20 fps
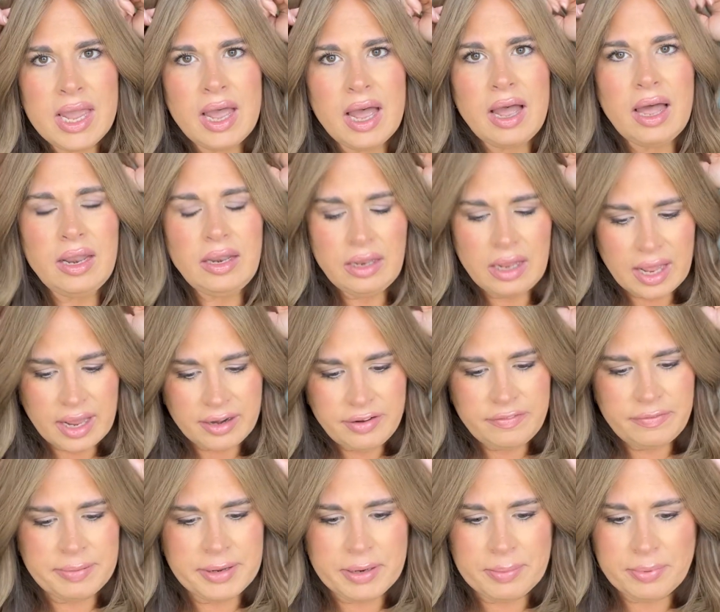A lot
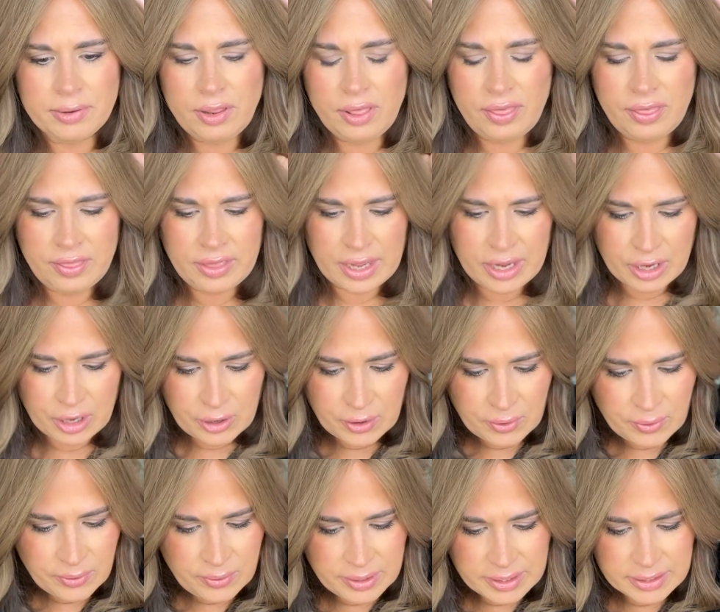of people
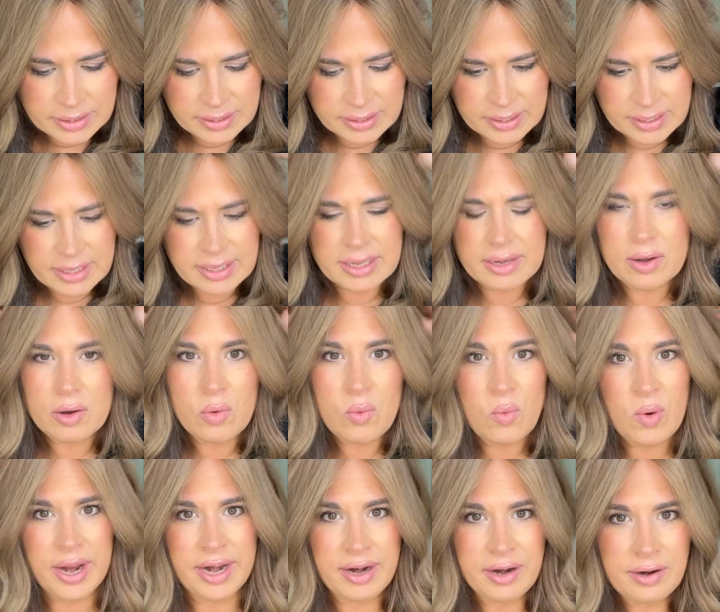though
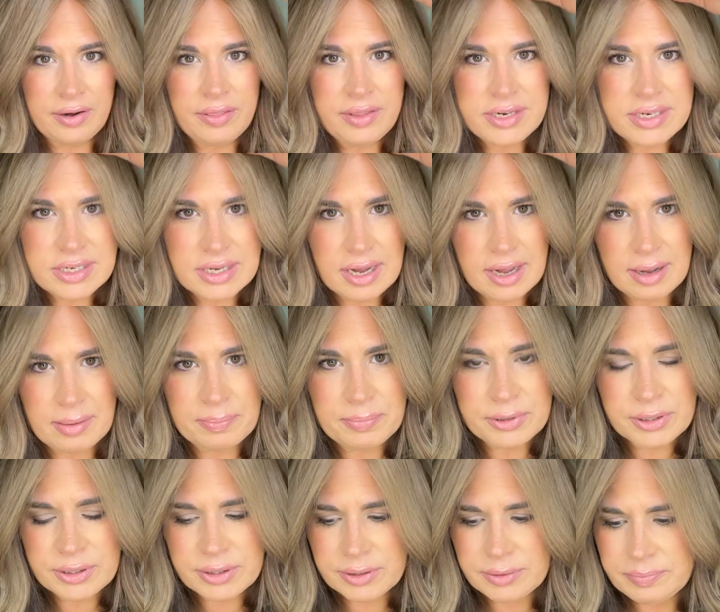wear the
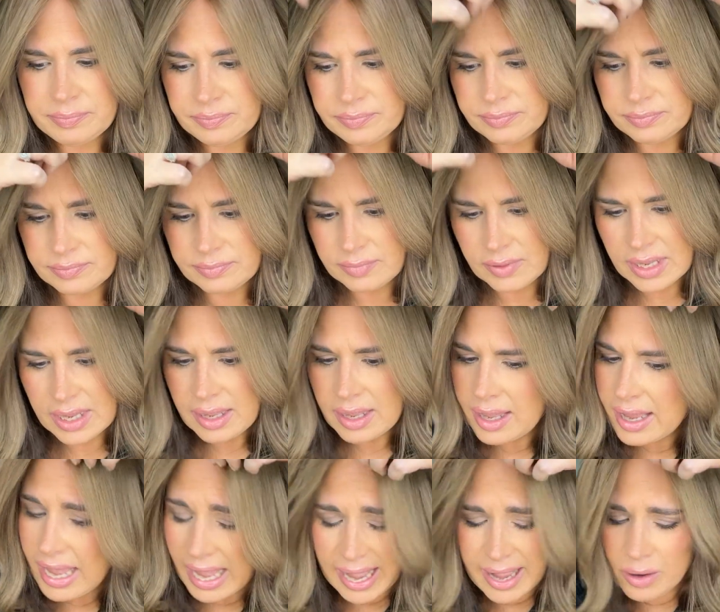topper.
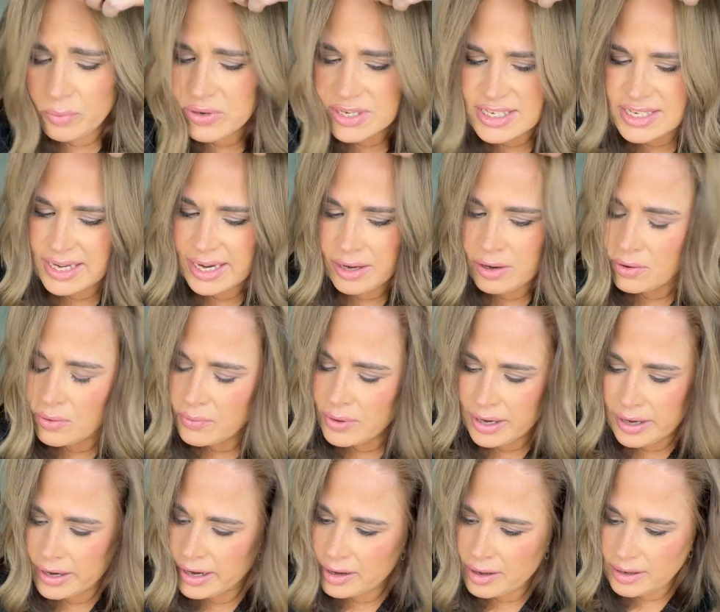I would say don't
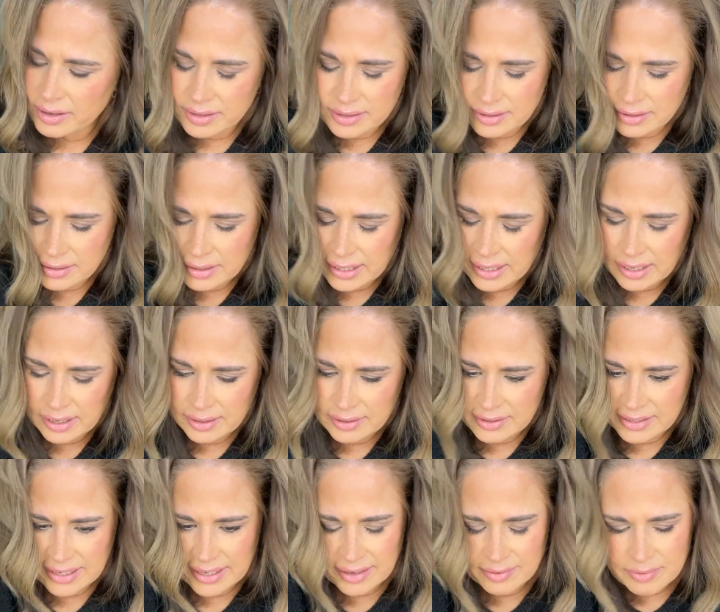wear it,
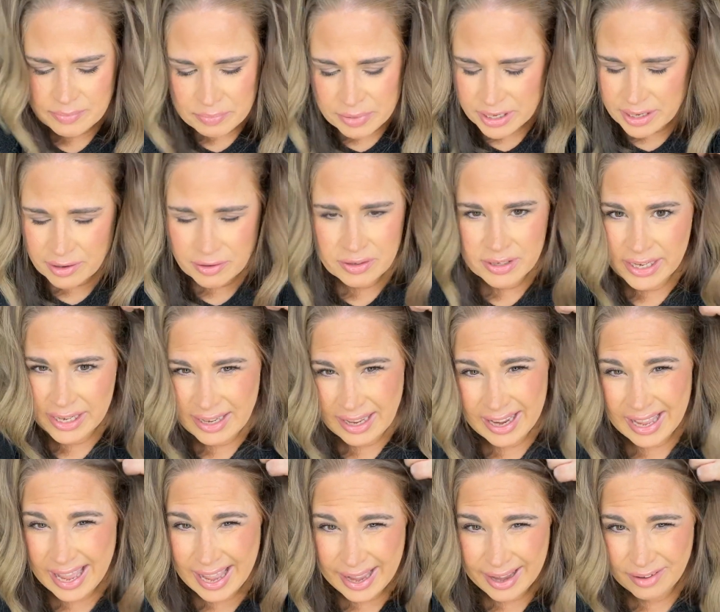but only like
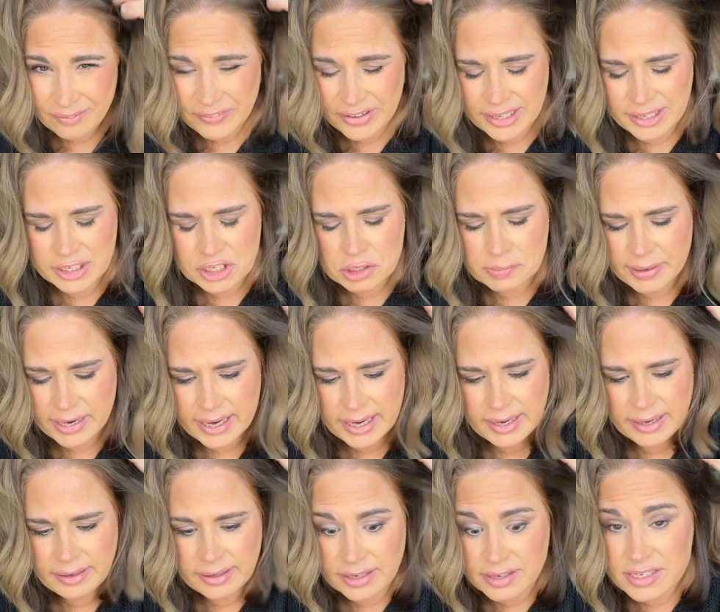a 1/2 inch
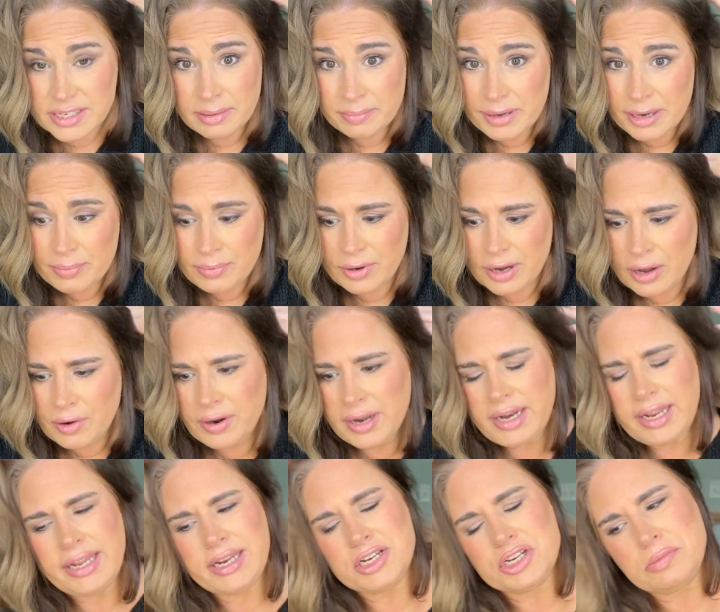back. Now some people go an
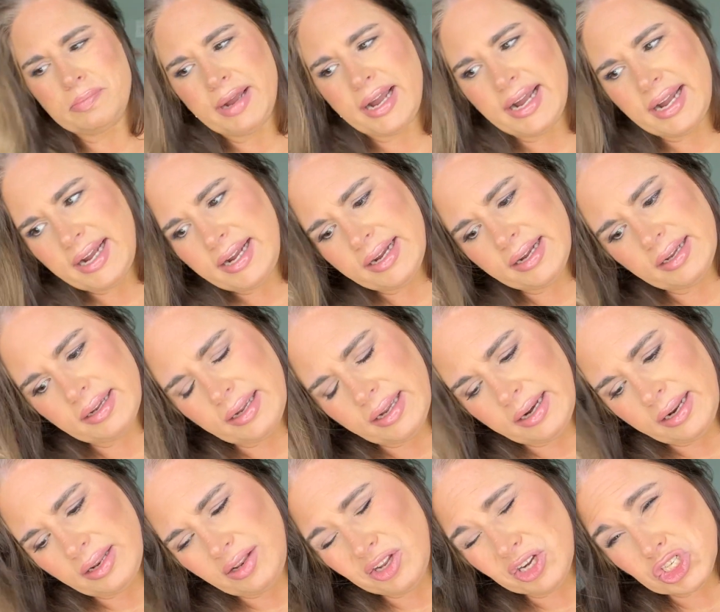inch back and
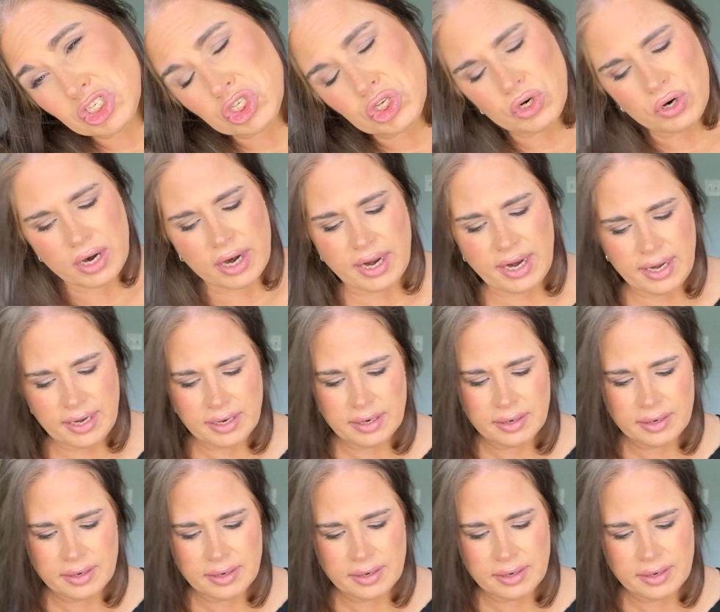it looks great.